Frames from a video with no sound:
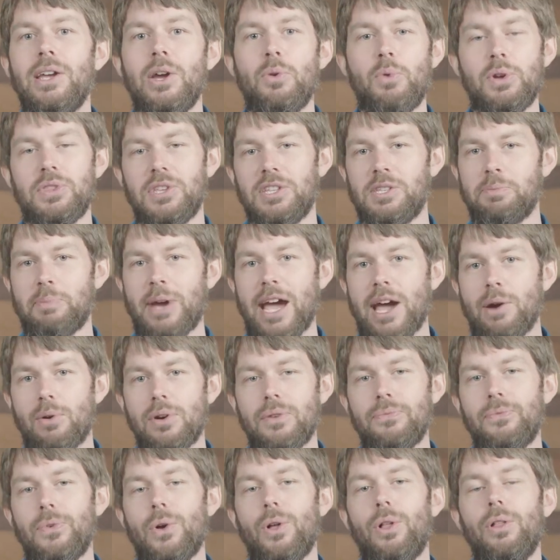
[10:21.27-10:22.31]
With its
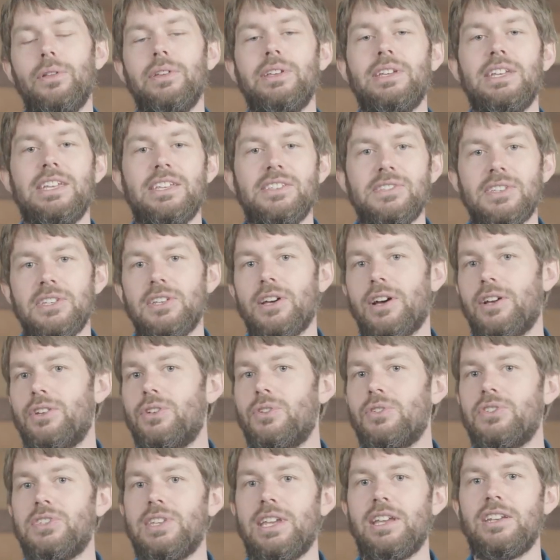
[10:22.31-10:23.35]
powerful, easy to
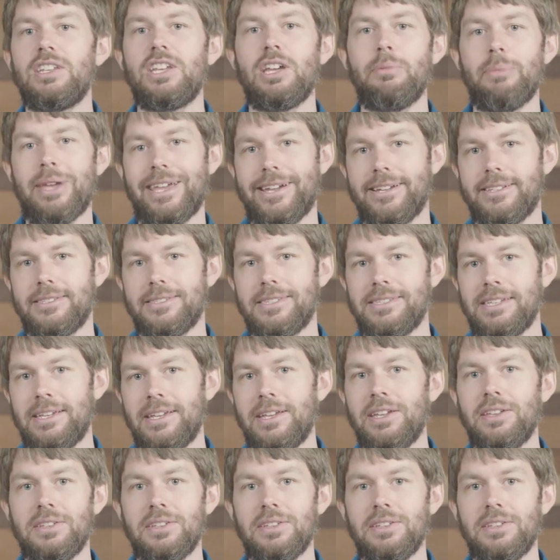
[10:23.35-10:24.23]
understand commands,